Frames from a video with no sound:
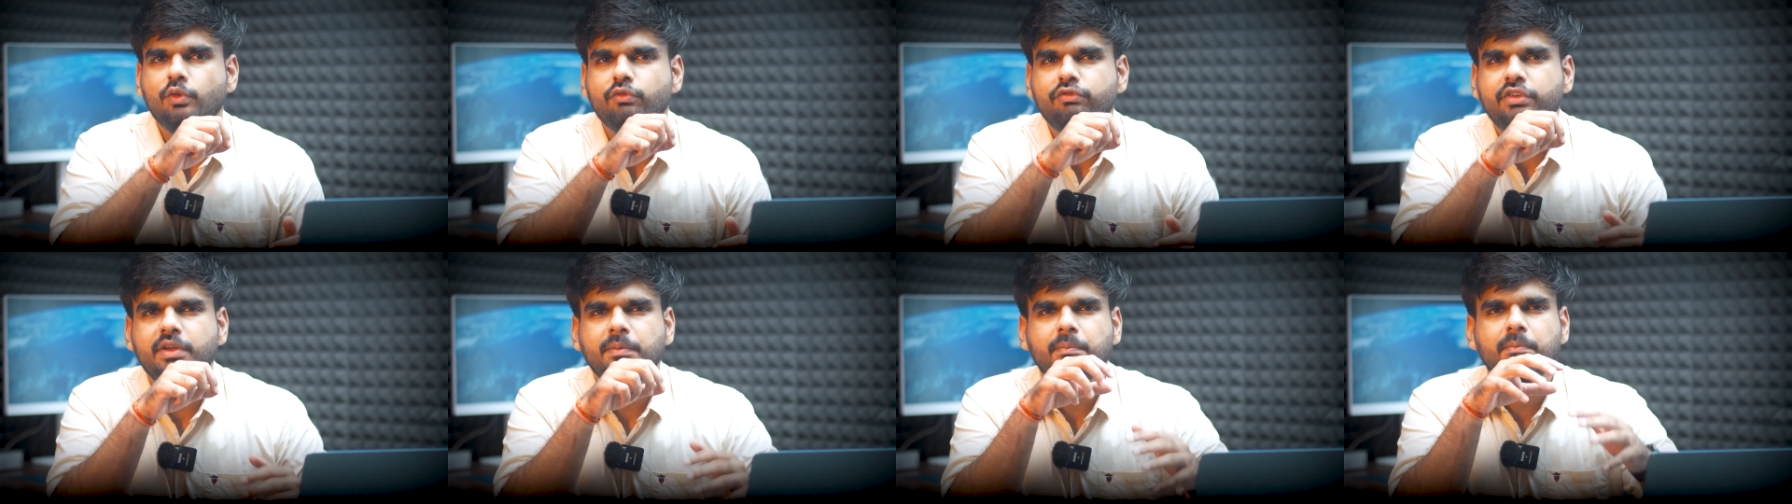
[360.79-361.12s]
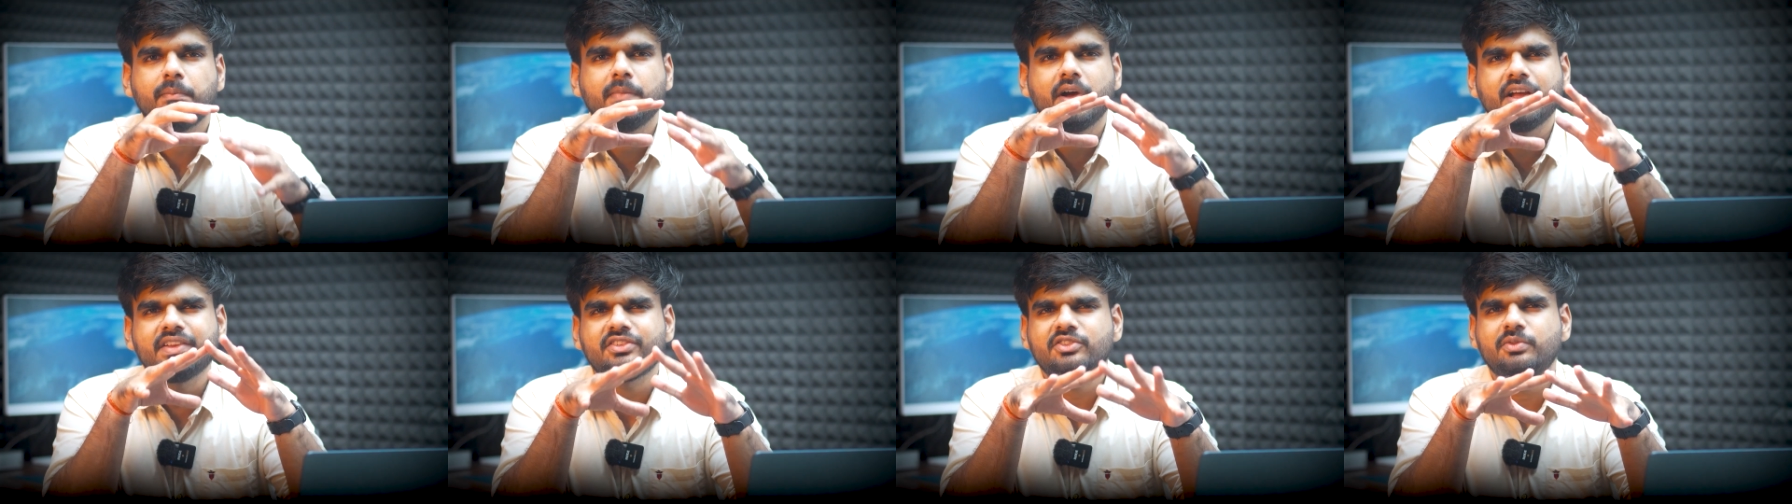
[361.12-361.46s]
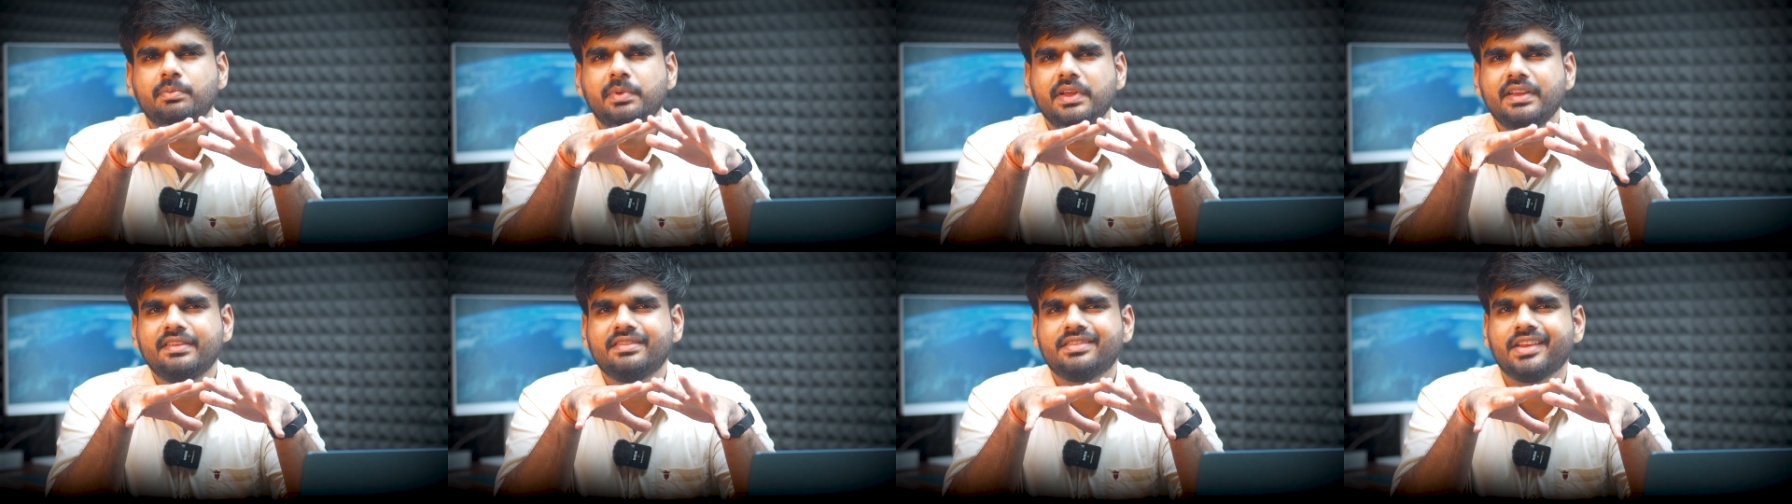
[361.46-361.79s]
"We
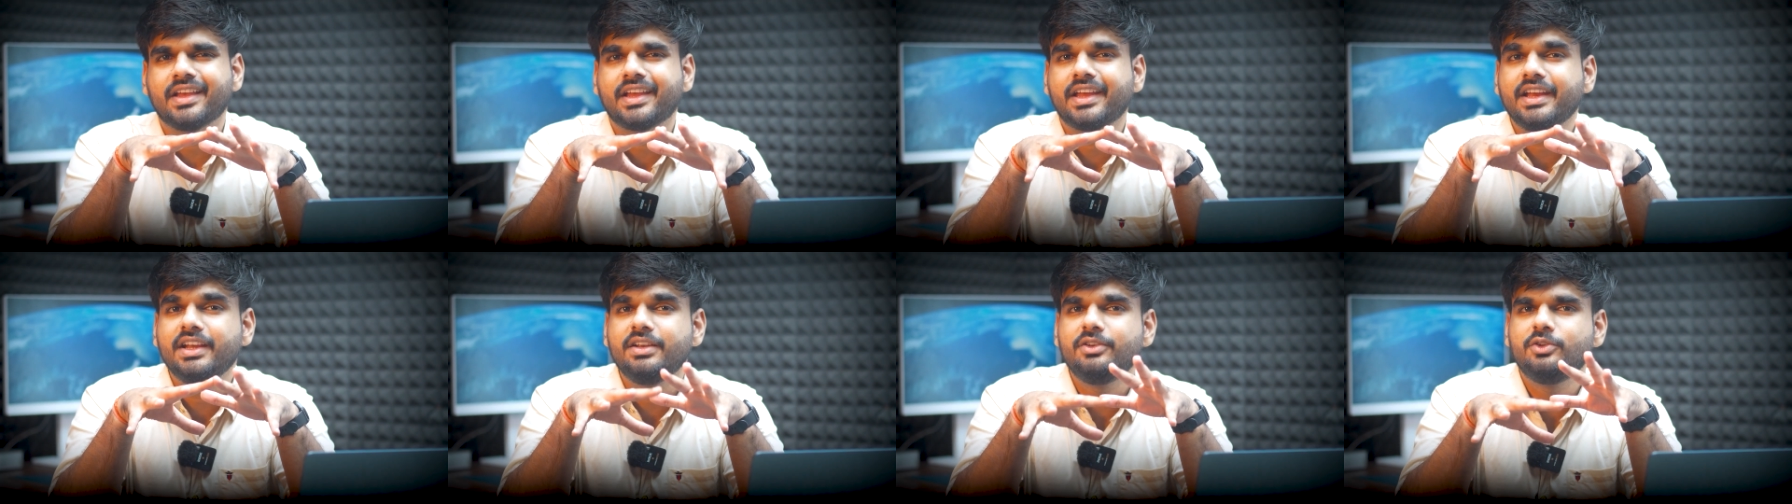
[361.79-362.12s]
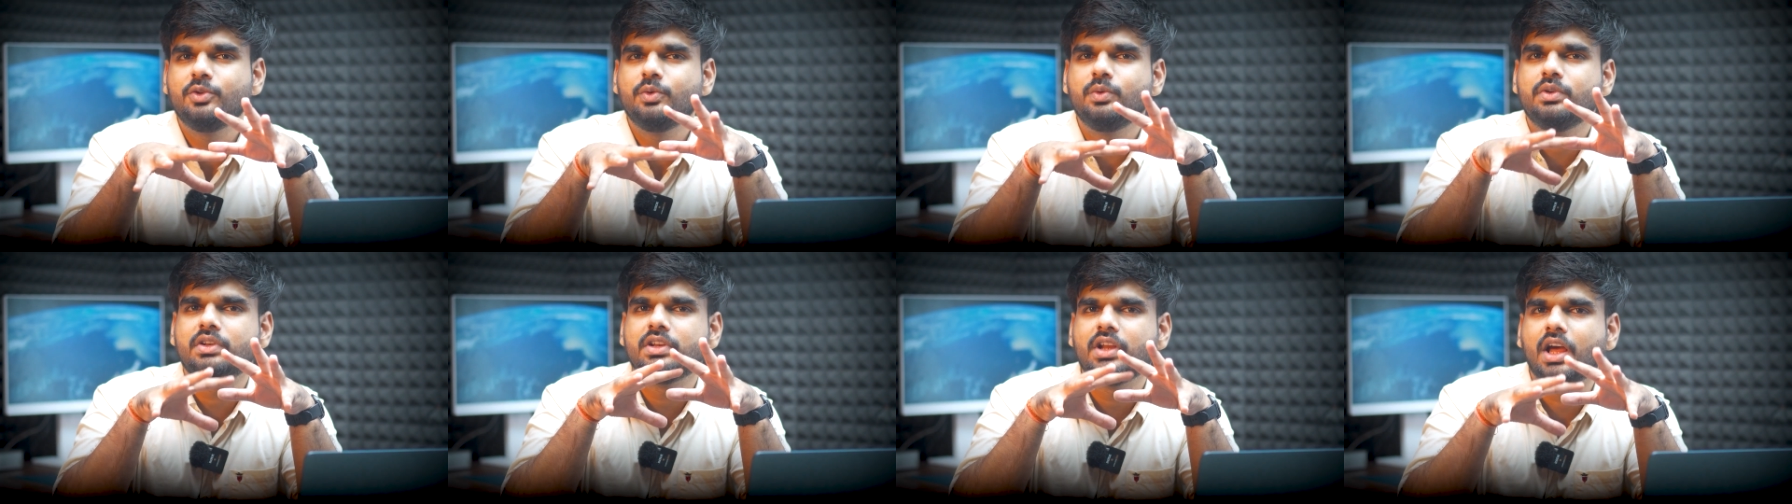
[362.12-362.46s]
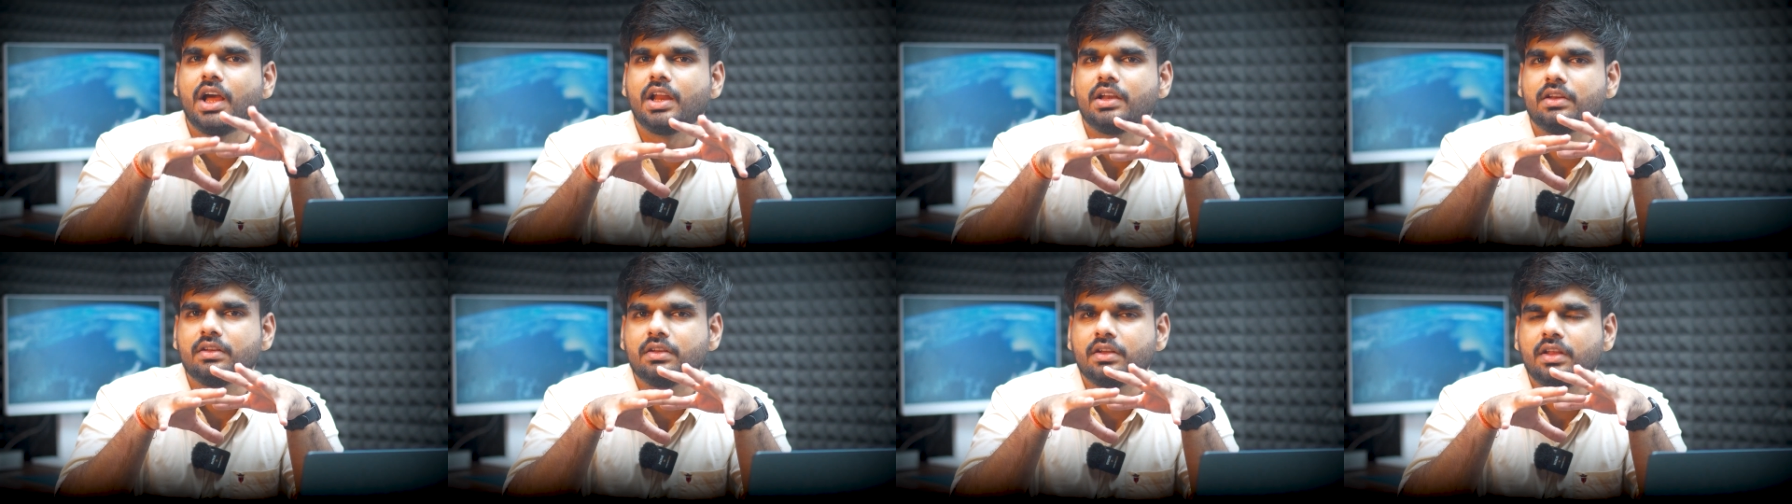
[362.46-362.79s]
must be second to
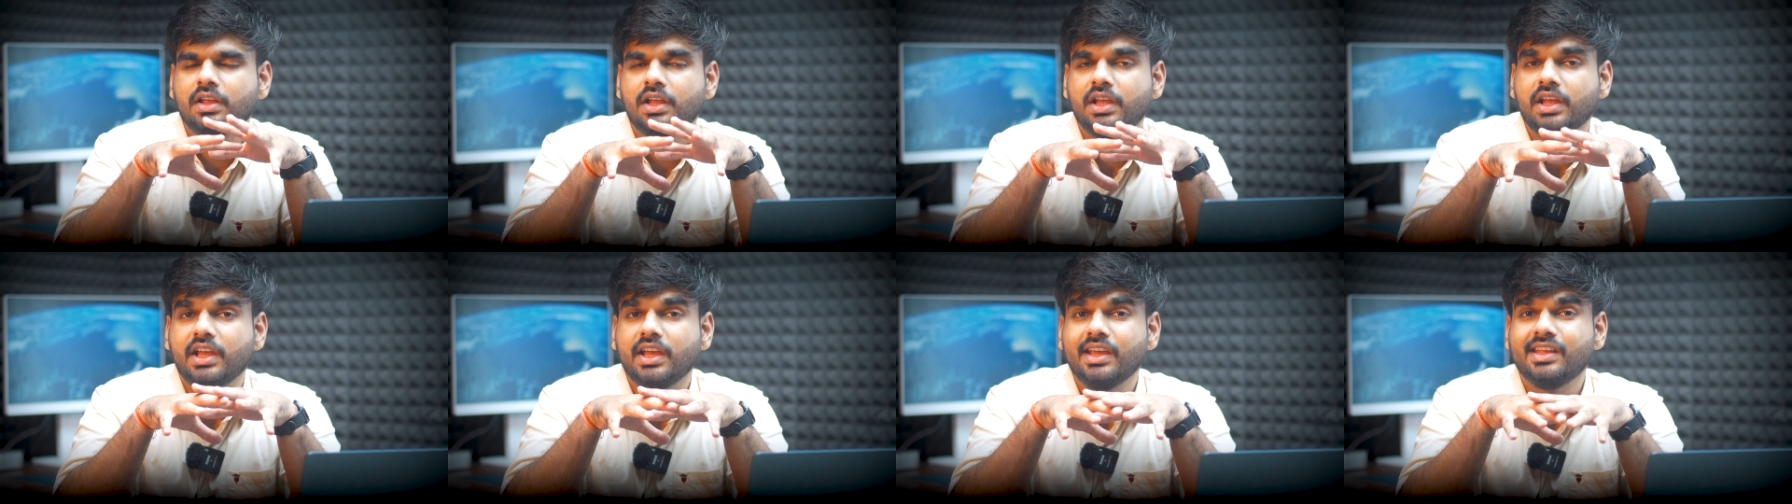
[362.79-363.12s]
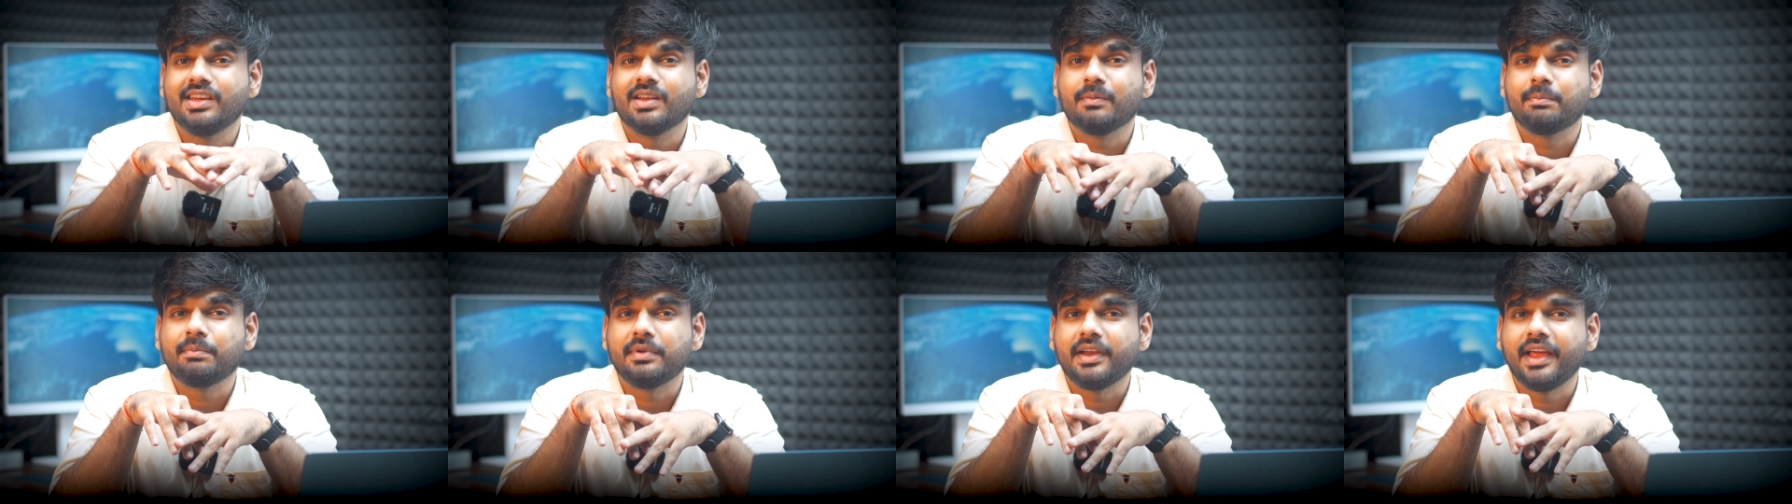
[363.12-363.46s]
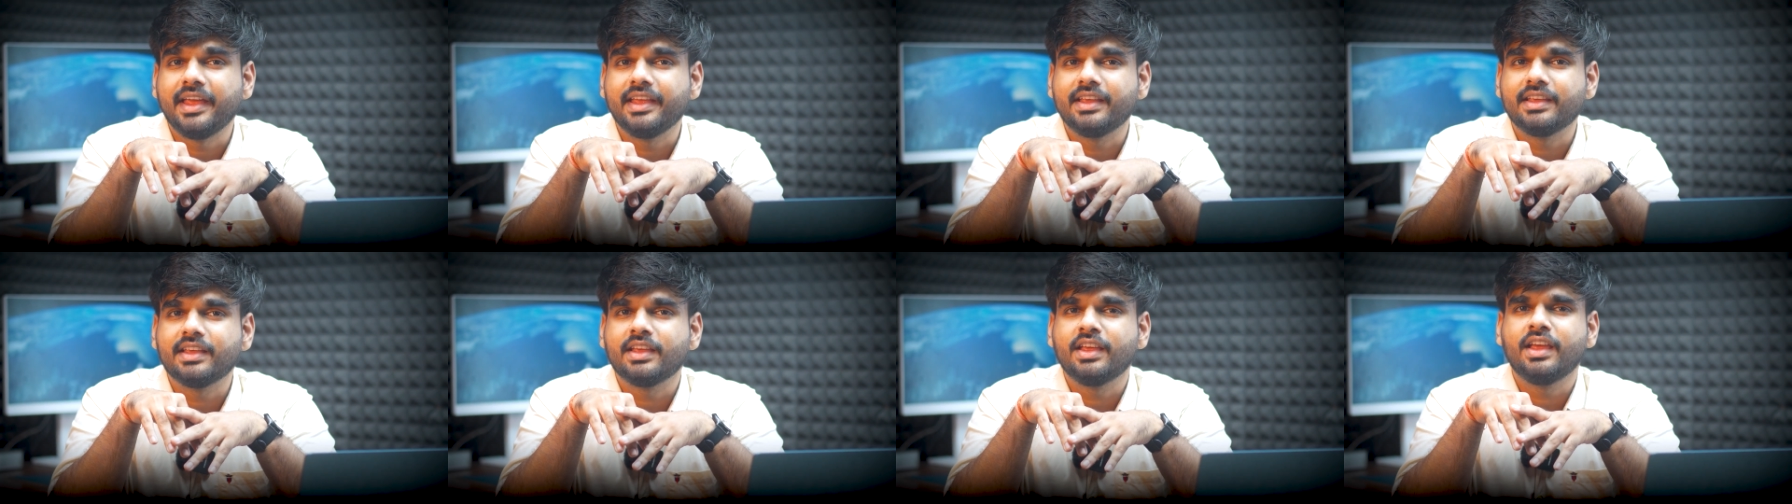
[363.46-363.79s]
none in
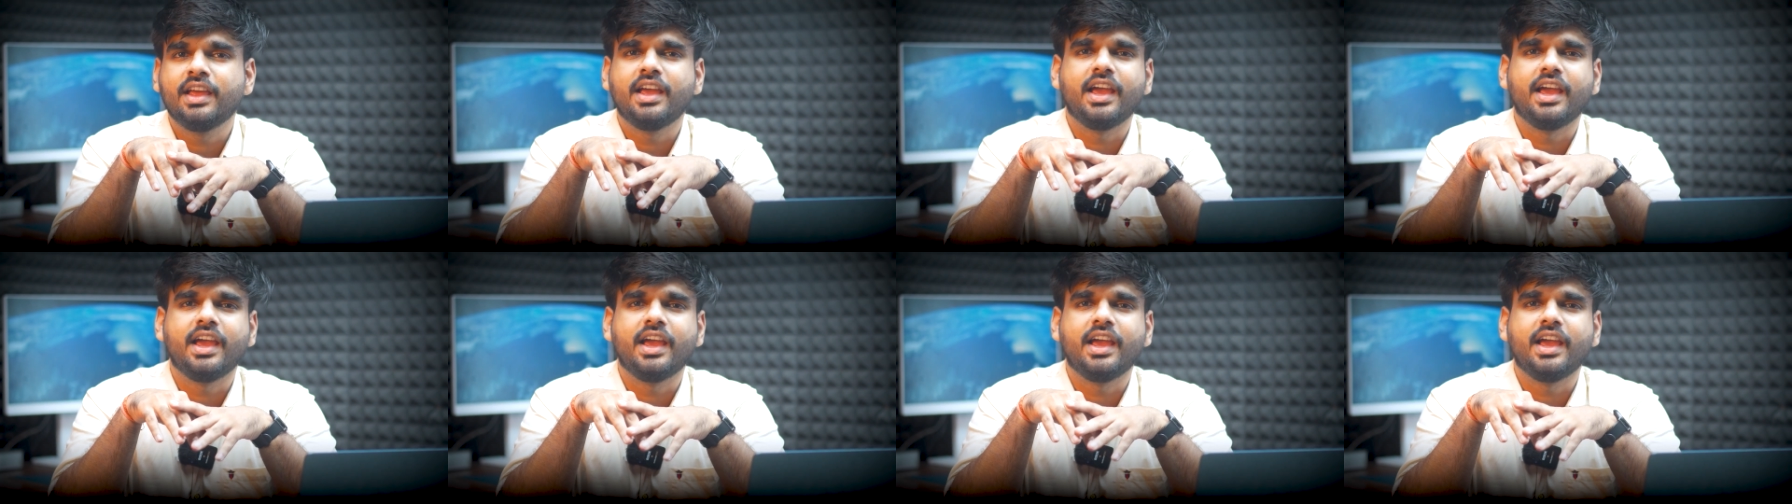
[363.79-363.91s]
applying